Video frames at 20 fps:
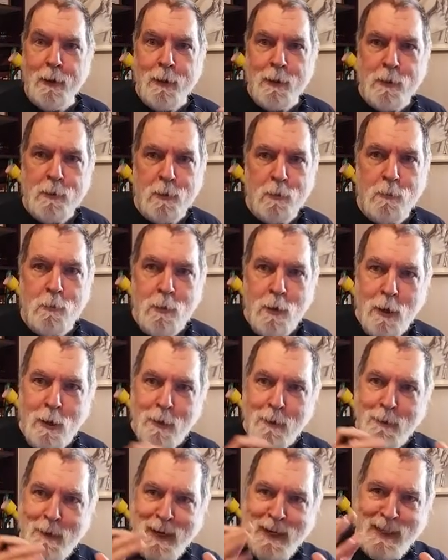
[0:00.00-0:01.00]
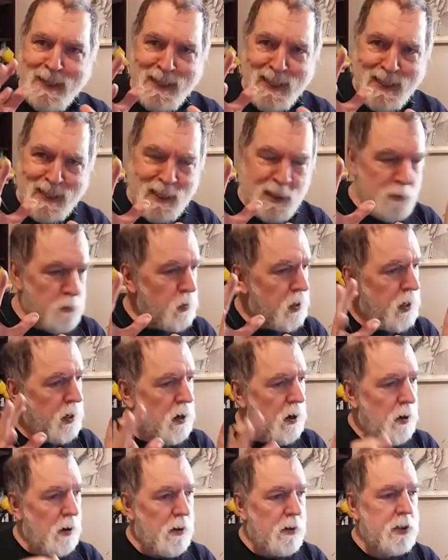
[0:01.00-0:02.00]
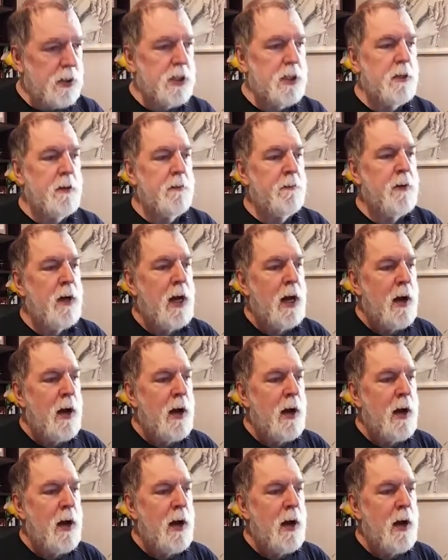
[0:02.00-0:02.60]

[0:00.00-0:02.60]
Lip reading: So this is recursive.